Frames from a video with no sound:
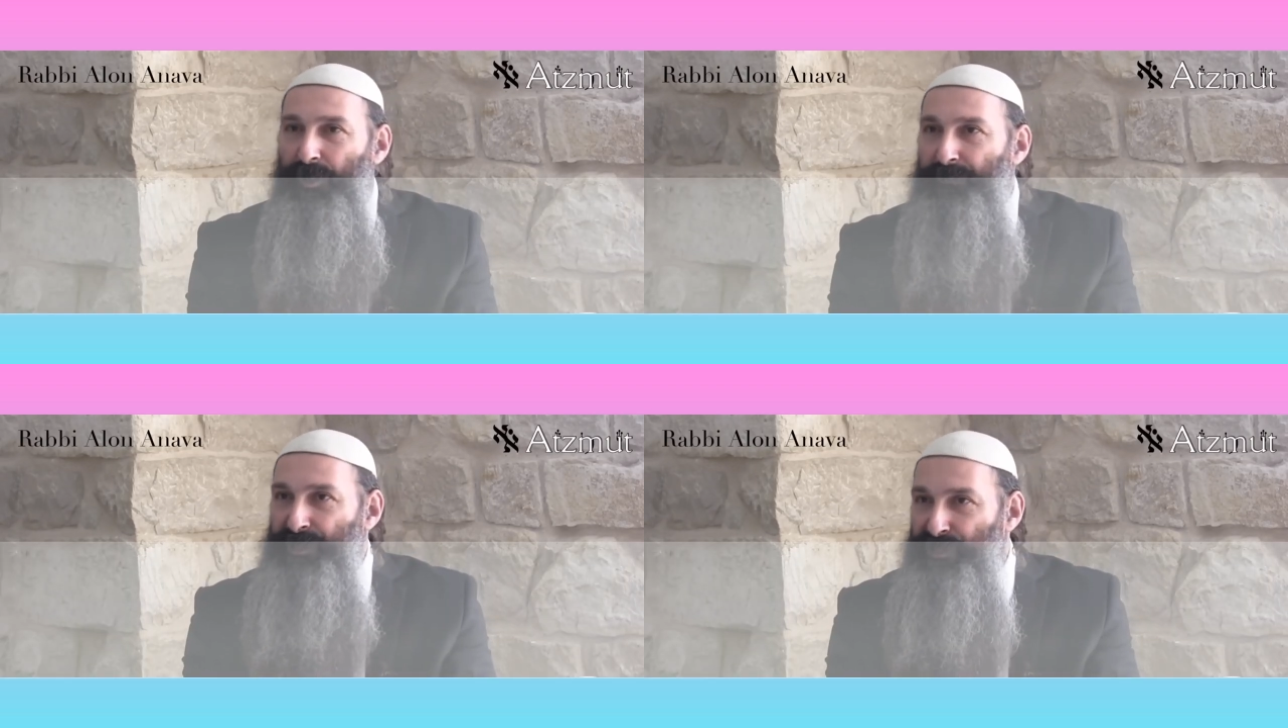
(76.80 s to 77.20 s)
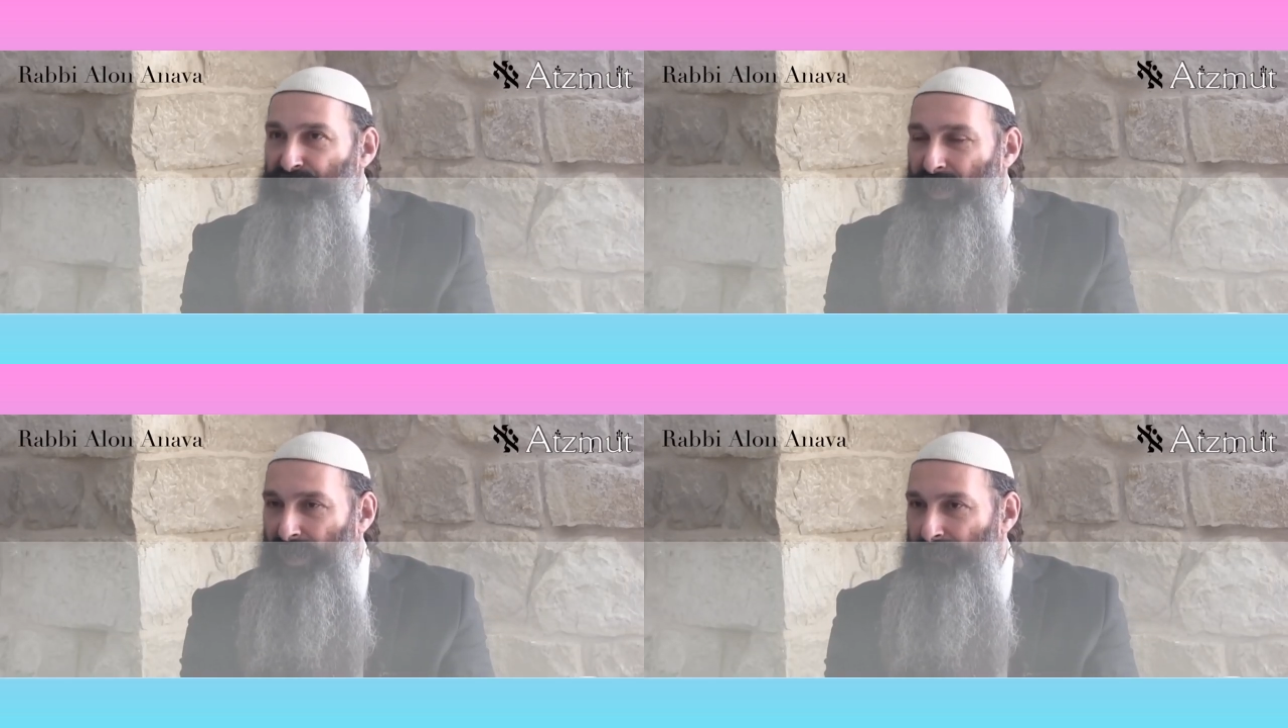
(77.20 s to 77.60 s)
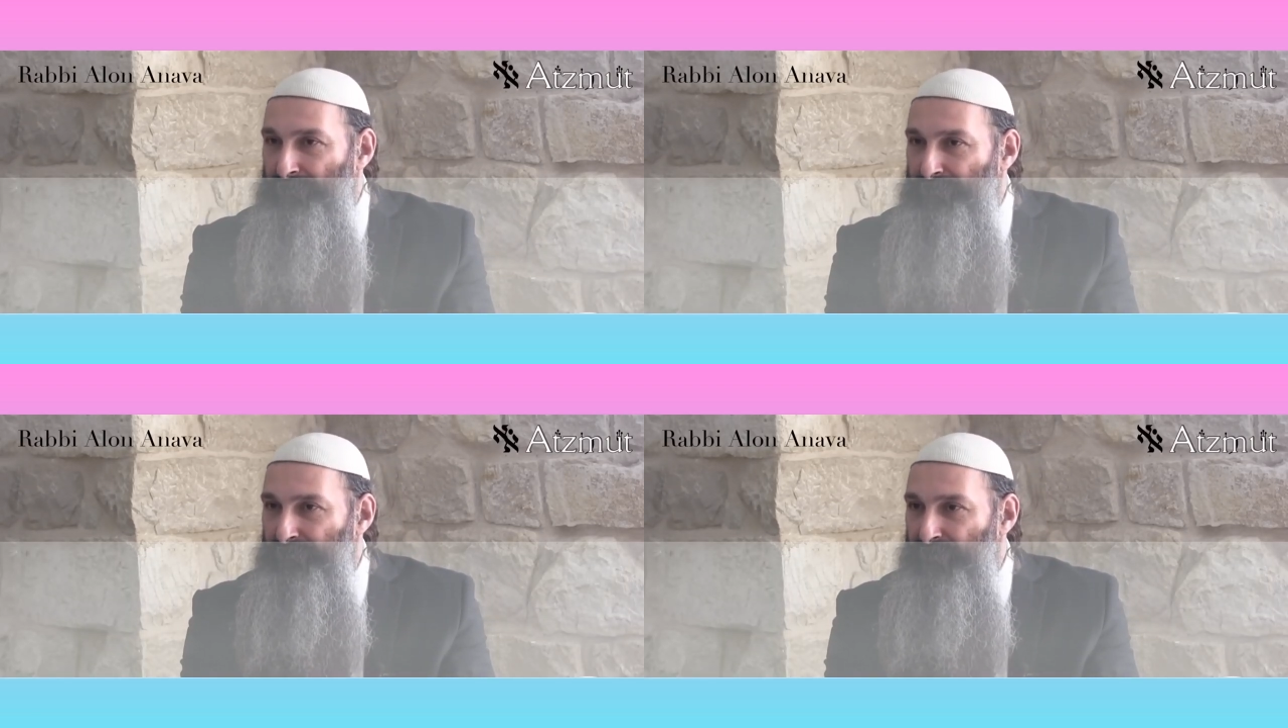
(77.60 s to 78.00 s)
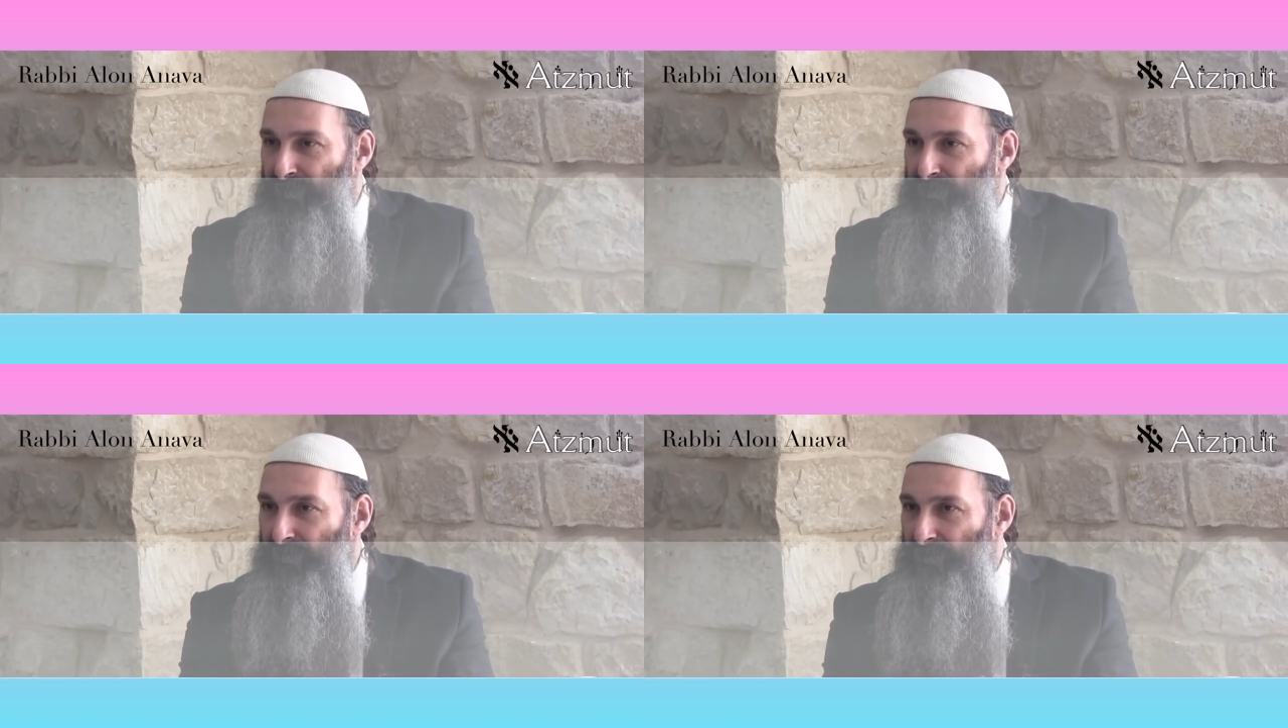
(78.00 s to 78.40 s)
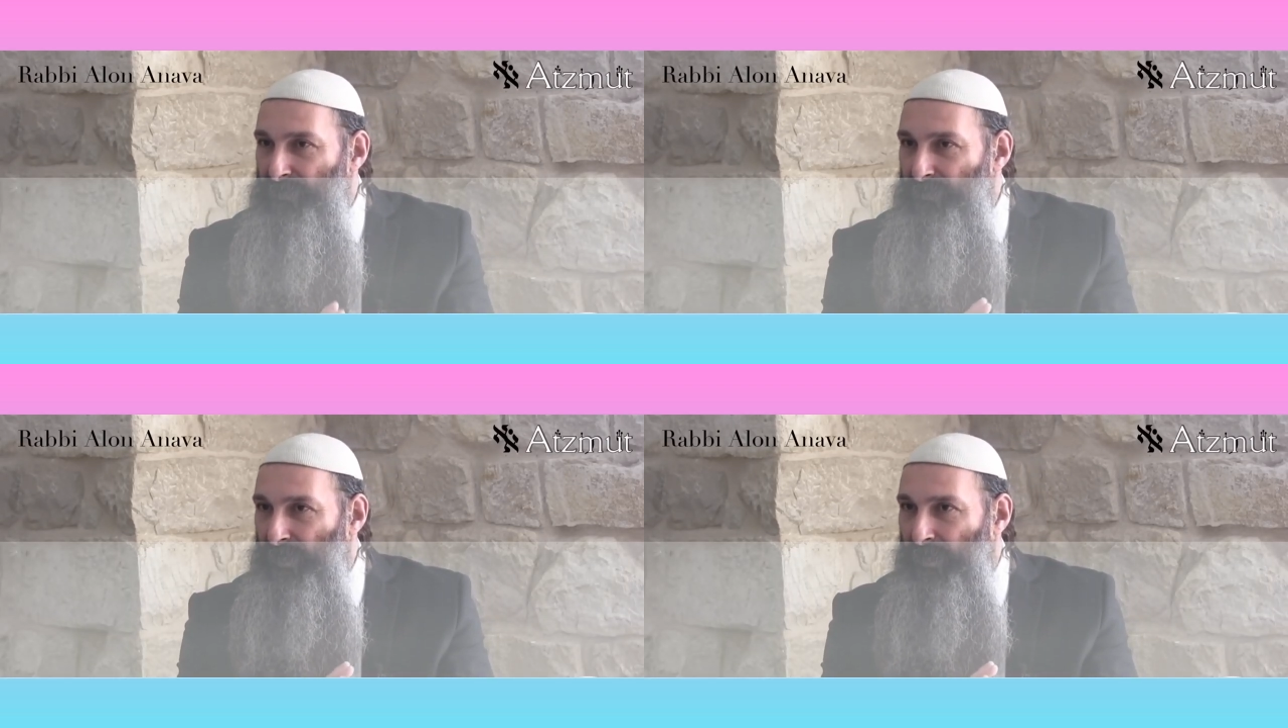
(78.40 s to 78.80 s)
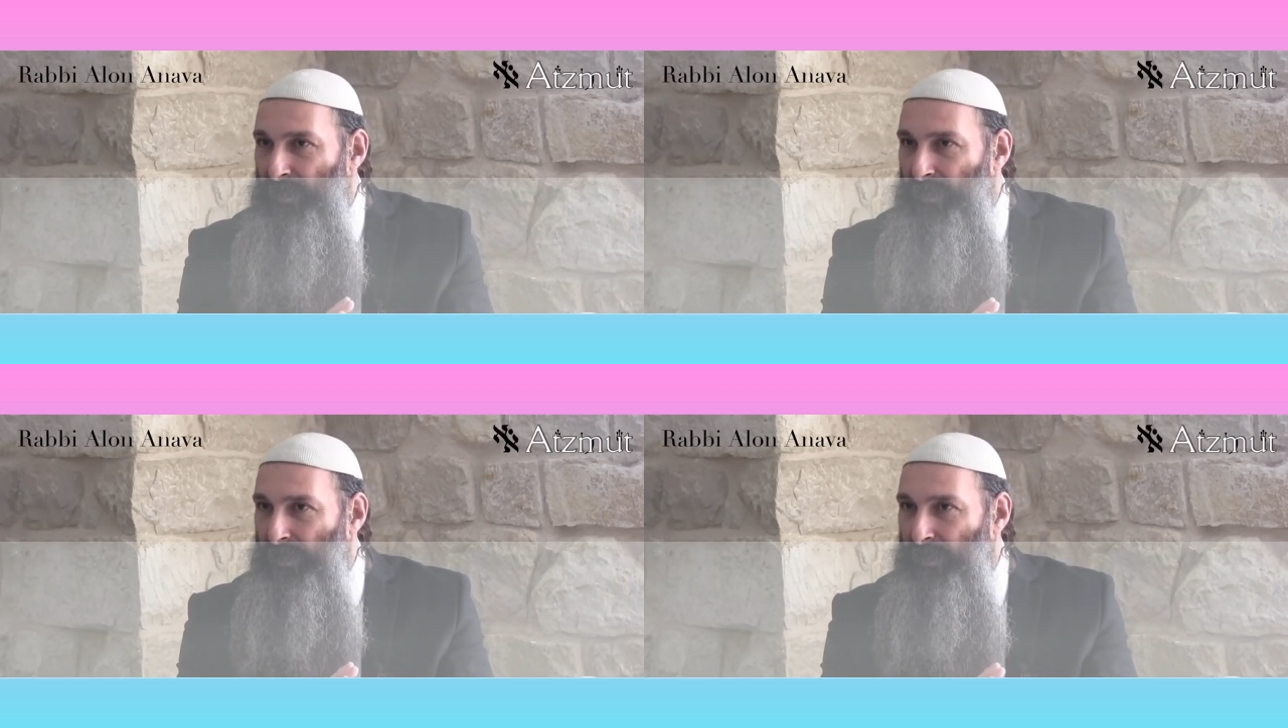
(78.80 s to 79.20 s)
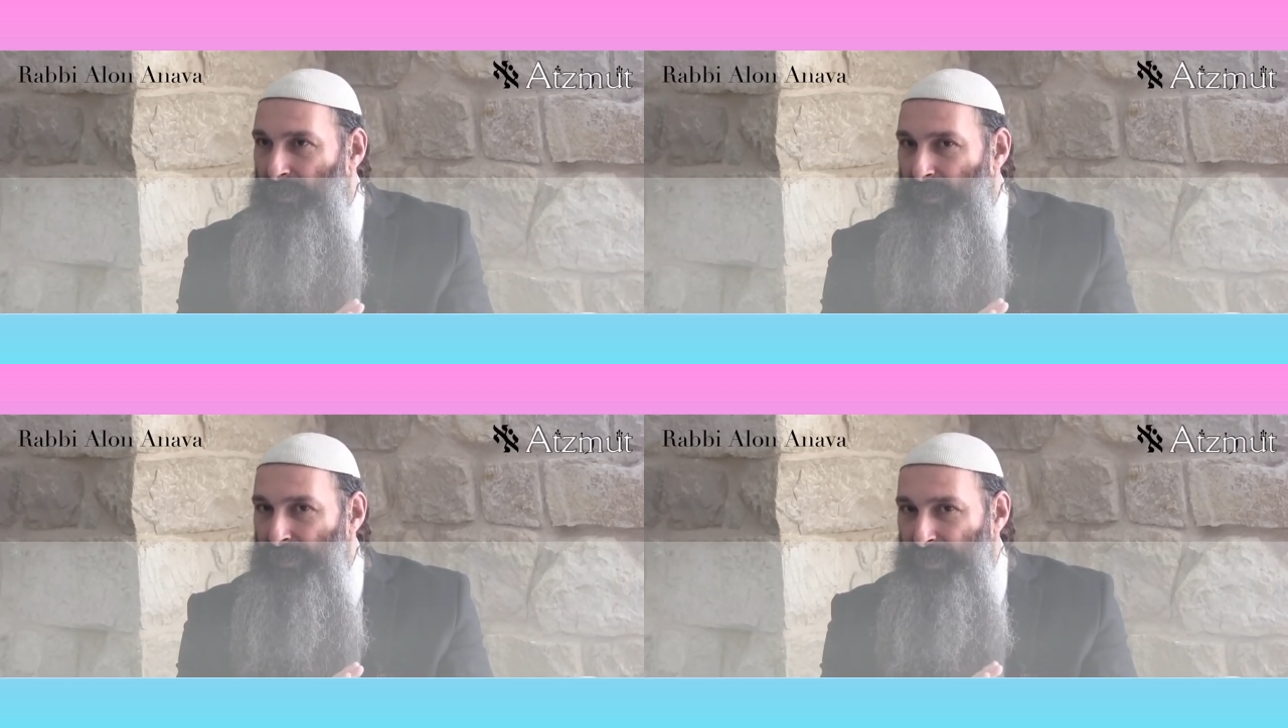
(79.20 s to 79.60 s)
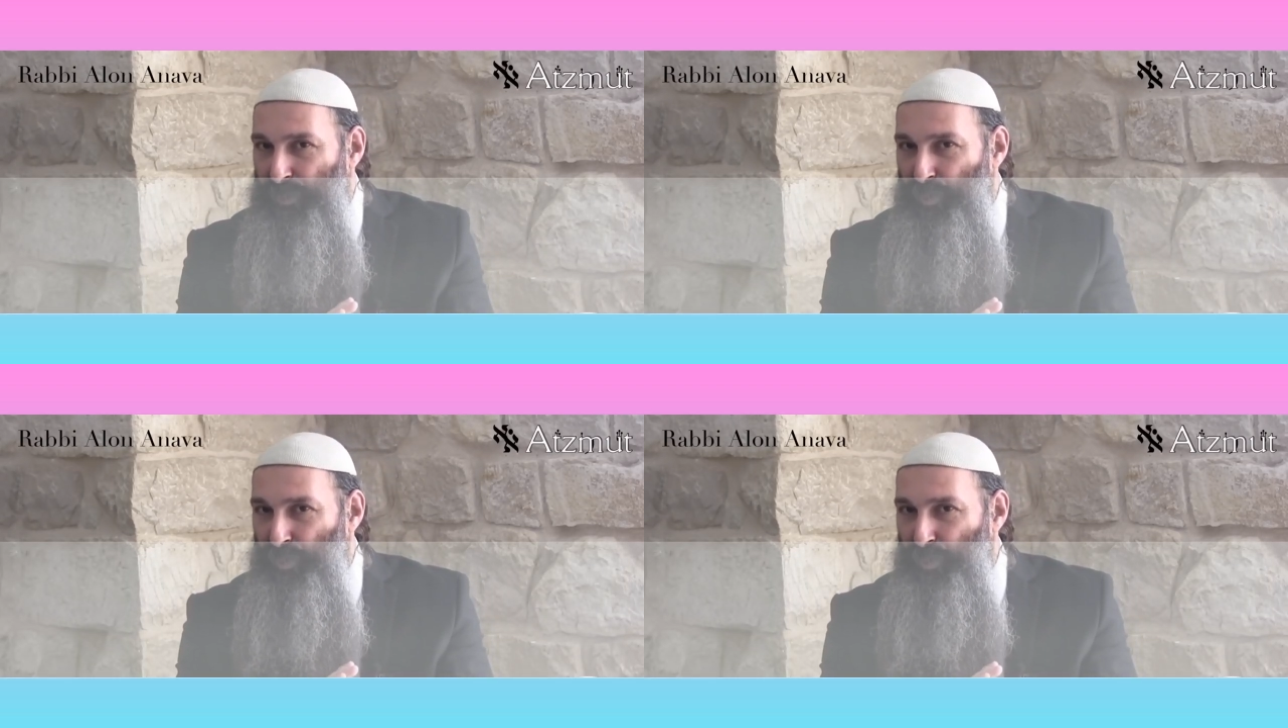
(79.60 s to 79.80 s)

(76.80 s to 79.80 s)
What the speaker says: do a mitzvah, the